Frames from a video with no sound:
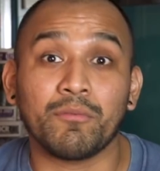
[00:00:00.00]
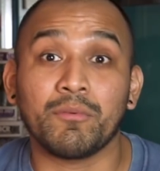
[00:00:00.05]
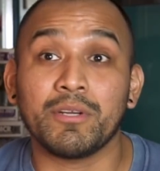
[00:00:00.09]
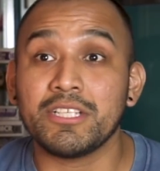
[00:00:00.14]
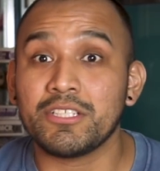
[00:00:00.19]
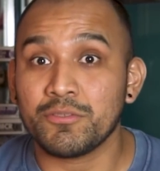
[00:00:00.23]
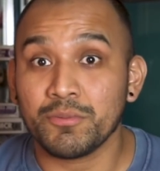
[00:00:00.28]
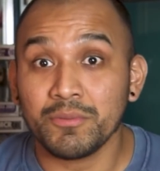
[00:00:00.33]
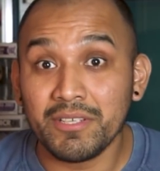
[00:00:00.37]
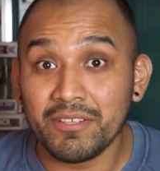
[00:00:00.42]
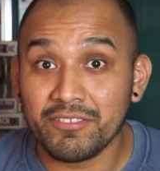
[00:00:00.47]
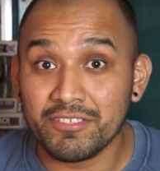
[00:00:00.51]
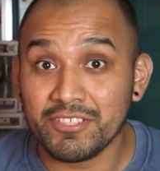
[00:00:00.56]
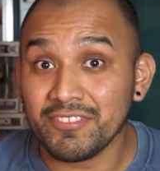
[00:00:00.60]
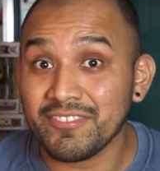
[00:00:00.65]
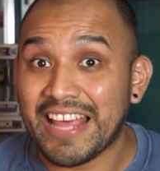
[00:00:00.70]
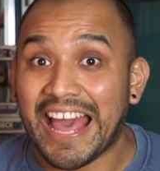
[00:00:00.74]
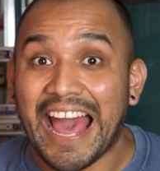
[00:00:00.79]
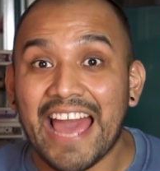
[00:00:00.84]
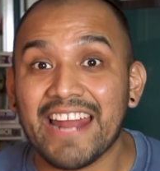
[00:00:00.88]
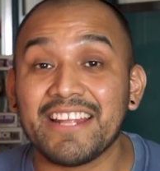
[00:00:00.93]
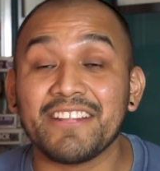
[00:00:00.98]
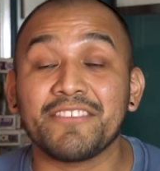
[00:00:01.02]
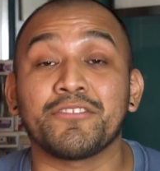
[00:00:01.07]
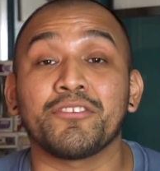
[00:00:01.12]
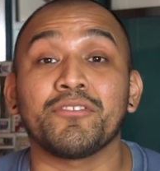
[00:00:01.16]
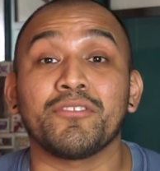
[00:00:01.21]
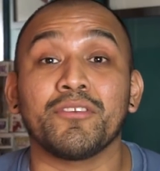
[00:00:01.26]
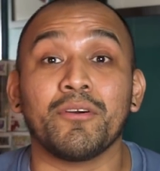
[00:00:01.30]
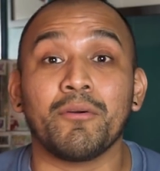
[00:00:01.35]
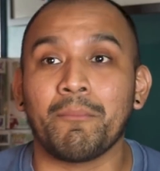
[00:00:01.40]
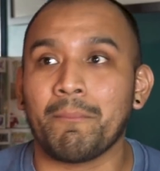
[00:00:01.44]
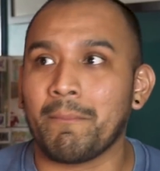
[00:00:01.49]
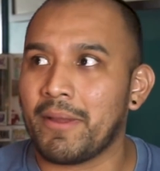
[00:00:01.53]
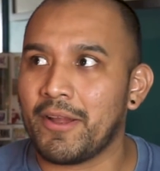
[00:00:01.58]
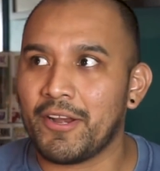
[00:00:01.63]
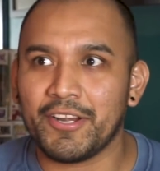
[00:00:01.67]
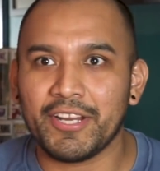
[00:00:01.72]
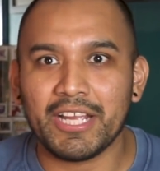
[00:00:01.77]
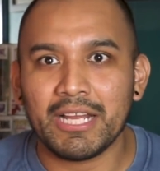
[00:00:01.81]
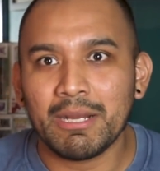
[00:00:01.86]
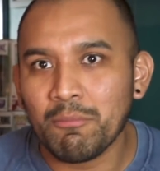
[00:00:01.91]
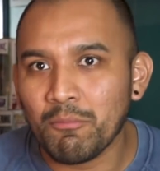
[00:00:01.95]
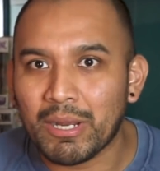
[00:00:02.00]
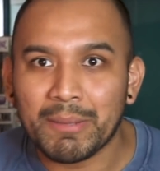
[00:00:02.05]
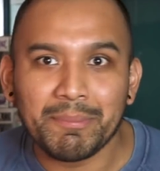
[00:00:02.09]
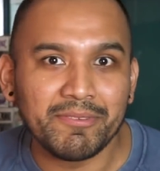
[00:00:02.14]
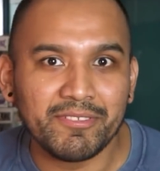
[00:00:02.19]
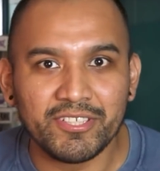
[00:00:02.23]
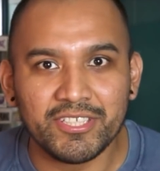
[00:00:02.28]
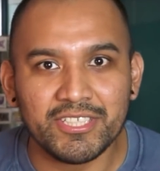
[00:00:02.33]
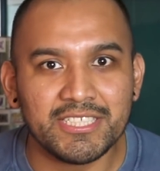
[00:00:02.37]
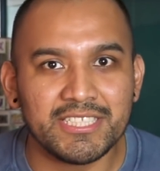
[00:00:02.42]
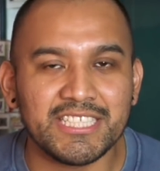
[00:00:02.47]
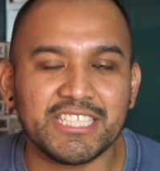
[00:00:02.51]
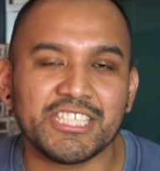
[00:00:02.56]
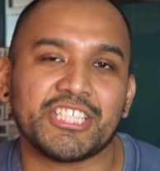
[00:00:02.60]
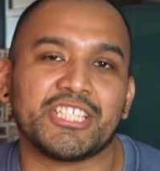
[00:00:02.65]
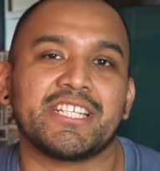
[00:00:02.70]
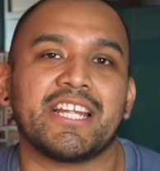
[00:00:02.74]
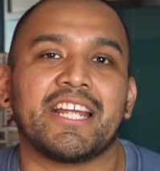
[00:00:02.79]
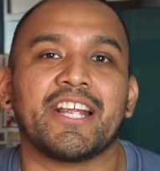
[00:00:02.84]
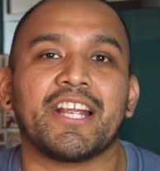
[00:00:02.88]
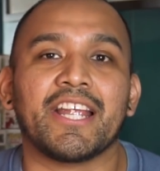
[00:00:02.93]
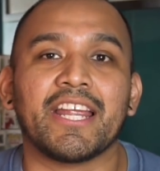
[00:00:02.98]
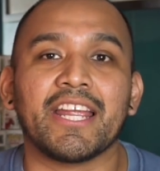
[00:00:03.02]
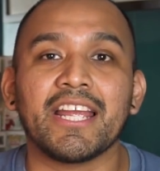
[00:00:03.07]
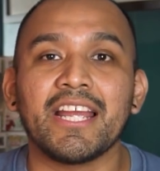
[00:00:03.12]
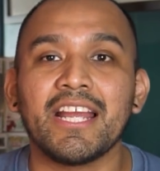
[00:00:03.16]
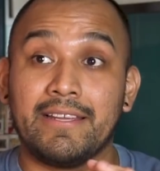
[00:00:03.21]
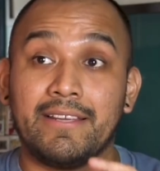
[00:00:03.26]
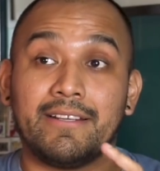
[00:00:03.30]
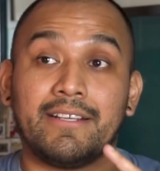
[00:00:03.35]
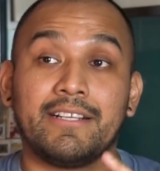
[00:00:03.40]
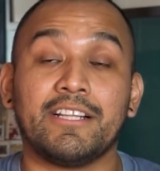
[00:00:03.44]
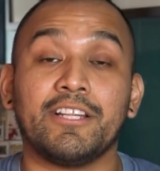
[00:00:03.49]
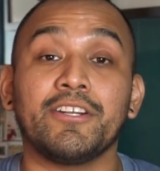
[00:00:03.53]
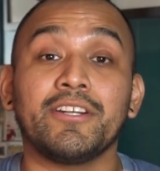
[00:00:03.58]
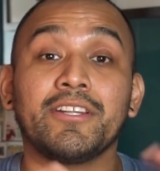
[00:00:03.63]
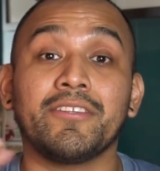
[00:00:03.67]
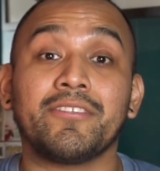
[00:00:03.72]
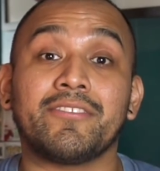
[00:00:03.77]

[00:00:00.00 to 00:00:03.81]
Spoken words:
which was just added to the Merriam-Webster Dictionary. It clearly